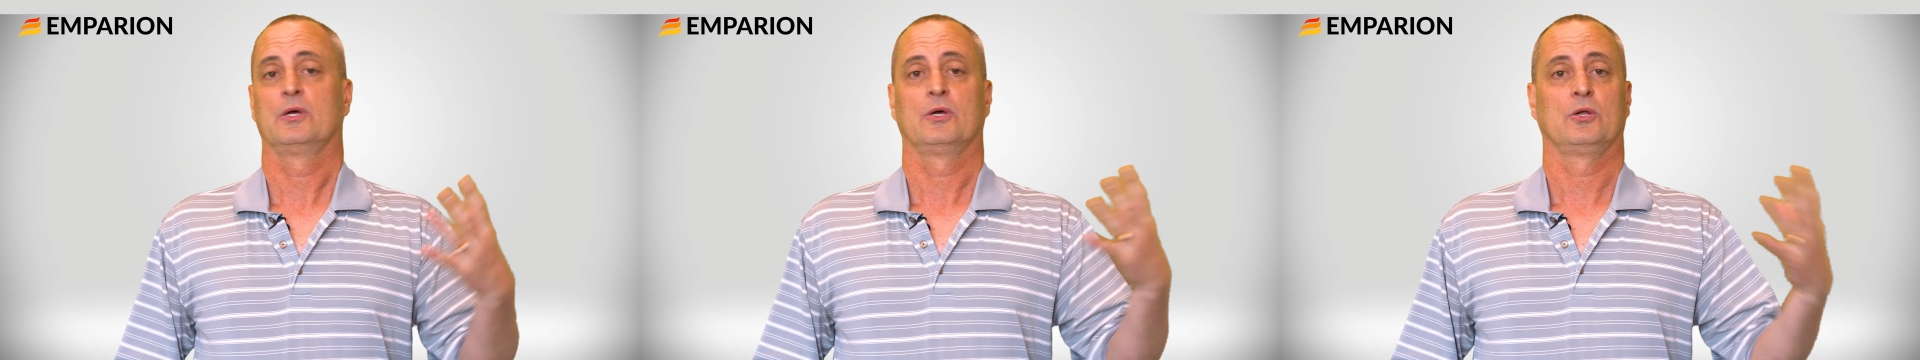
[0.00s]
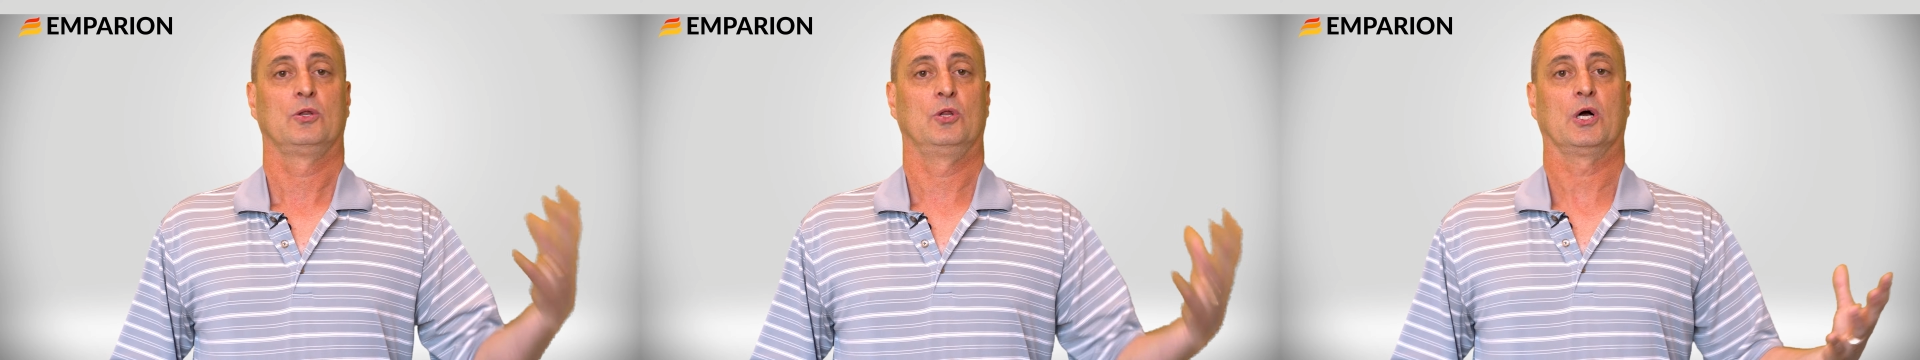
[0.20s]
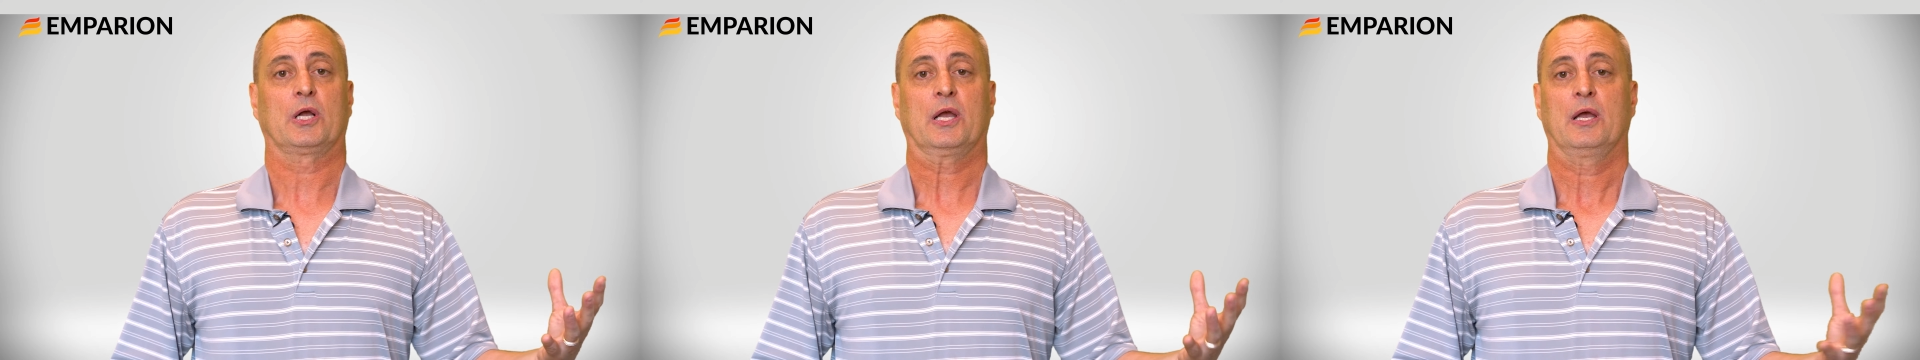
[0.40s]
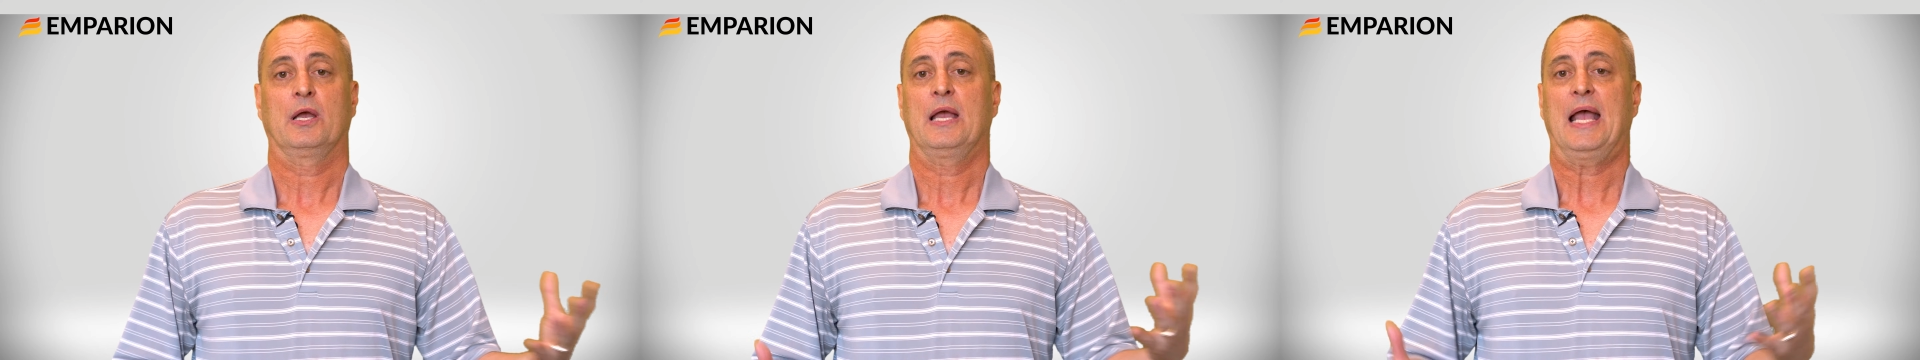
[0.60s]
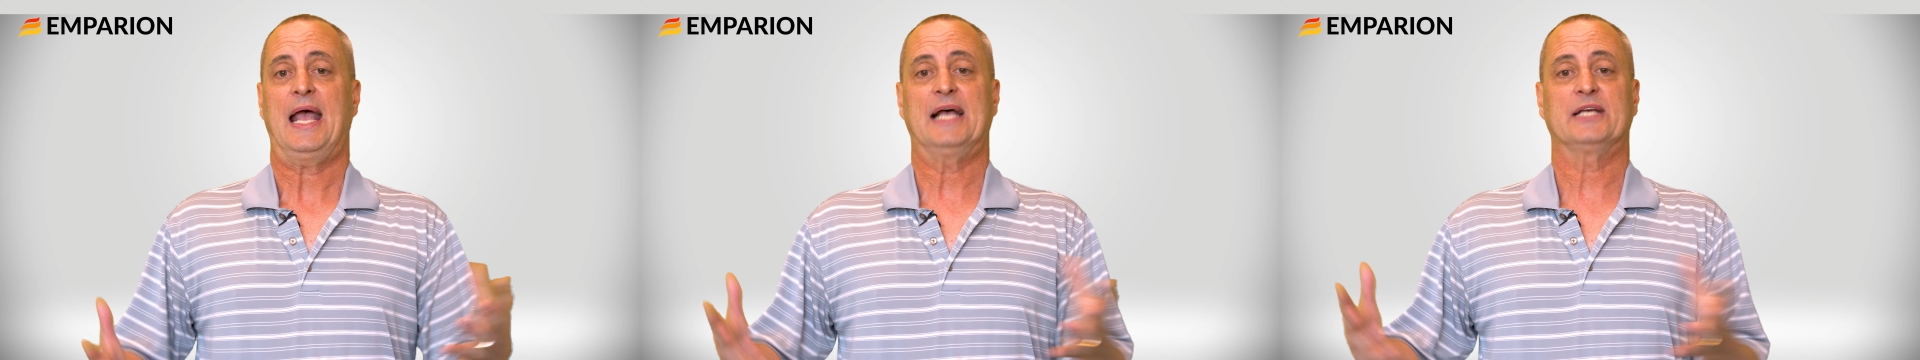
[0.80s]
Look,
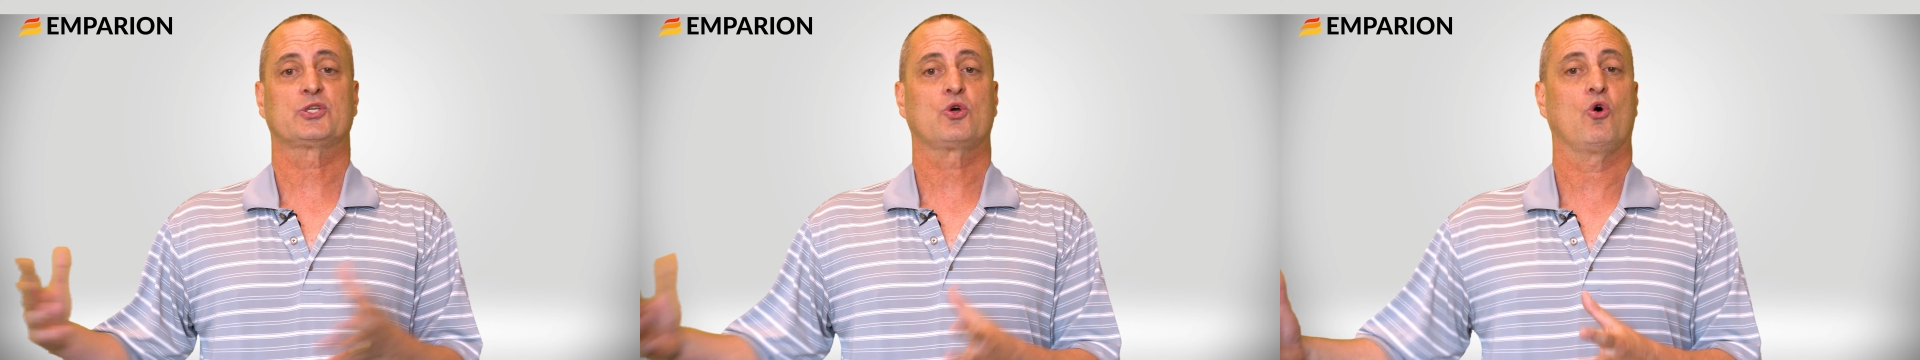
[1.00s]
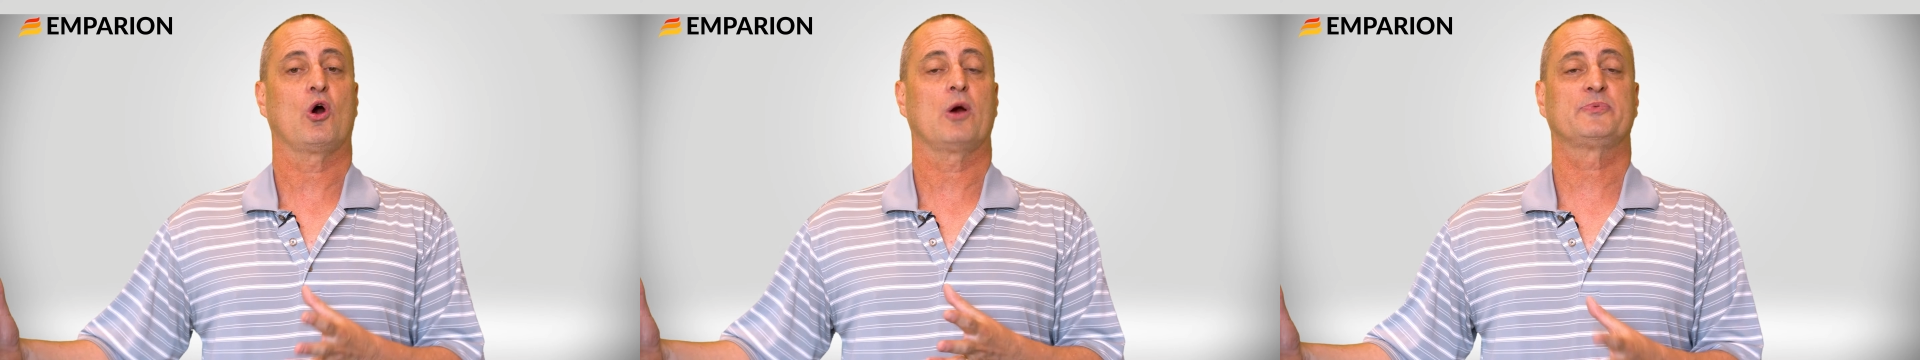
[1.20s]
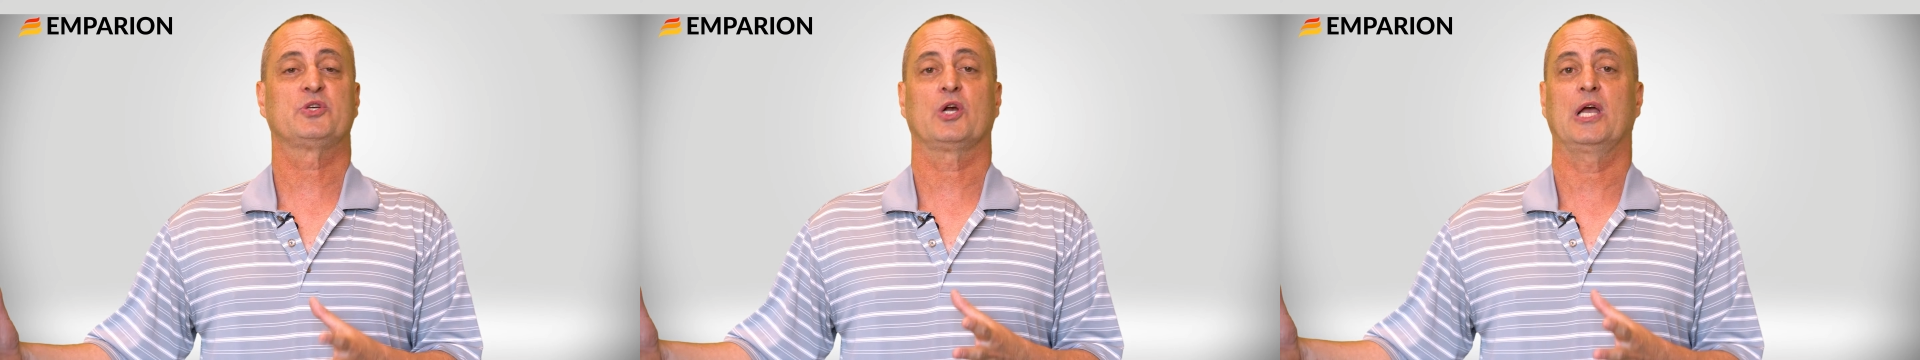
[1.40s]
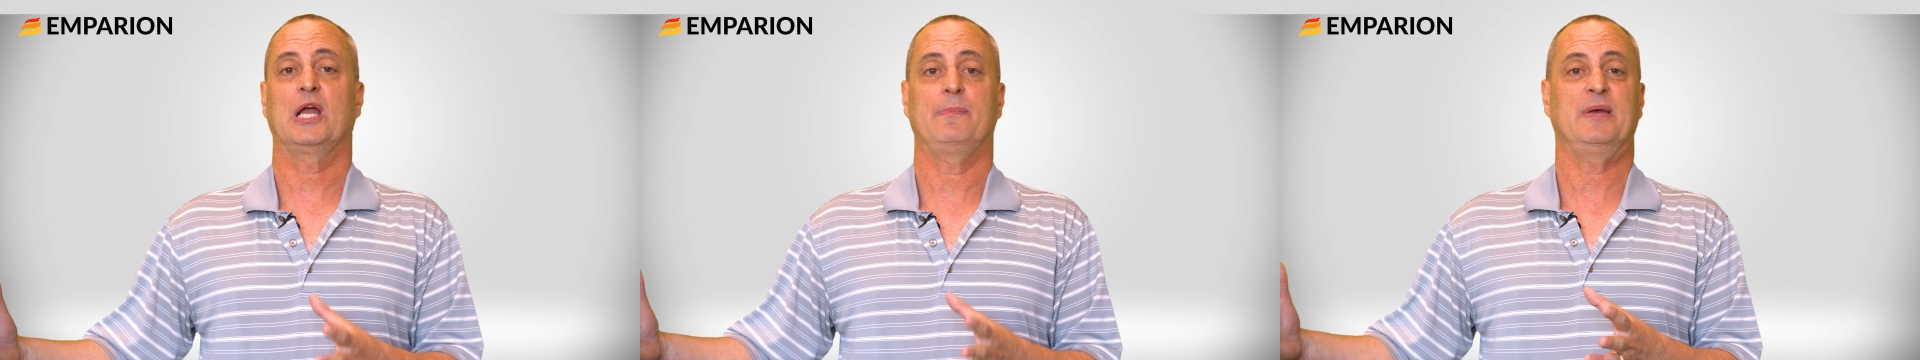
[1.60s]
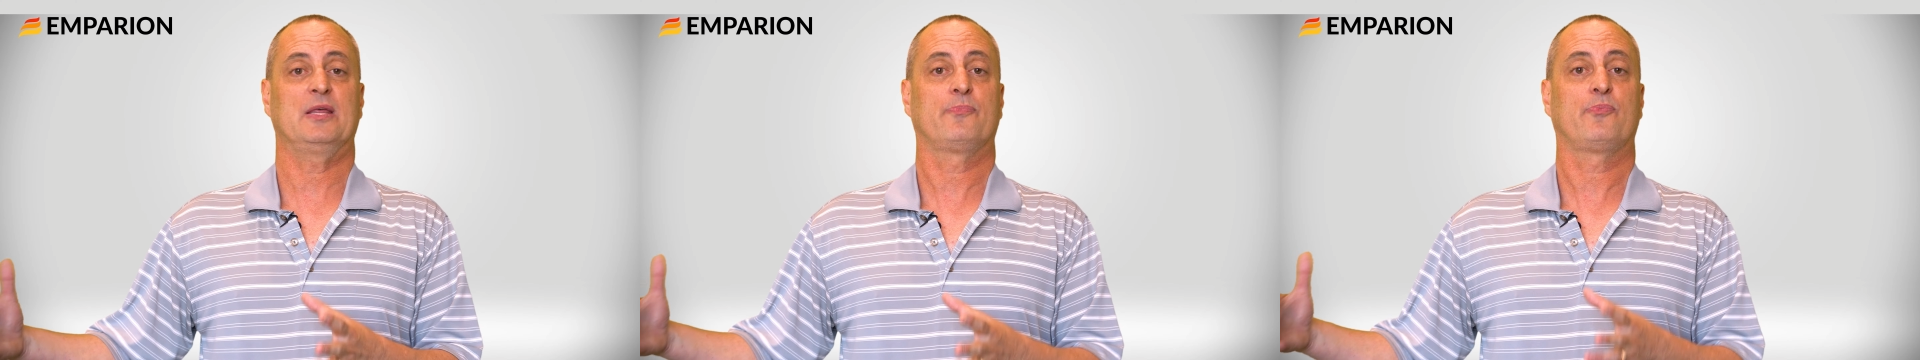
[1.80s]
S-Corps are going
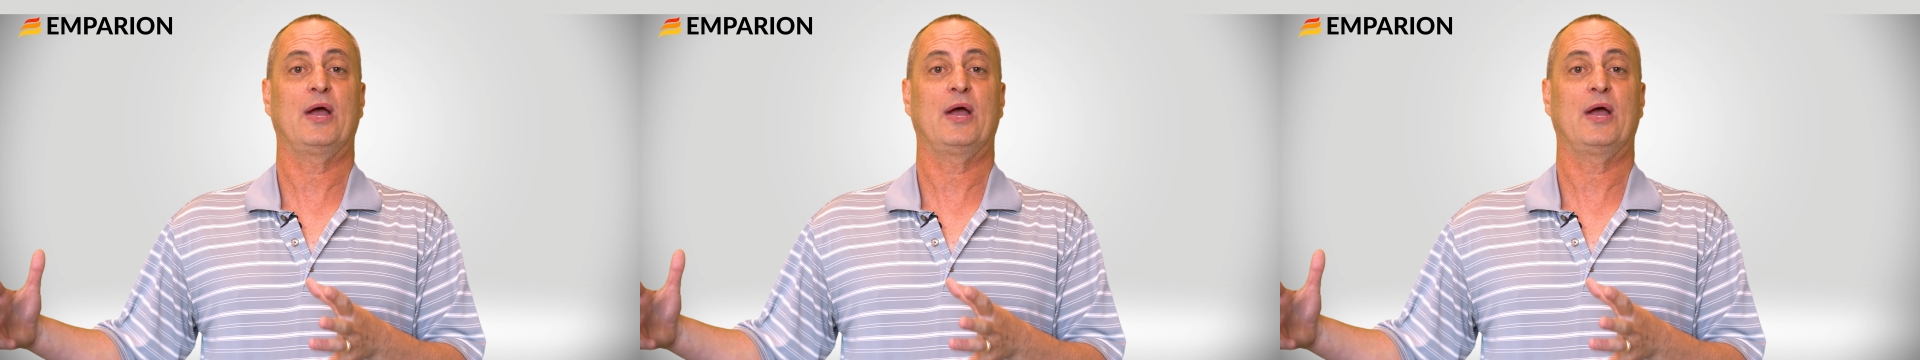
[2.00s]
to be the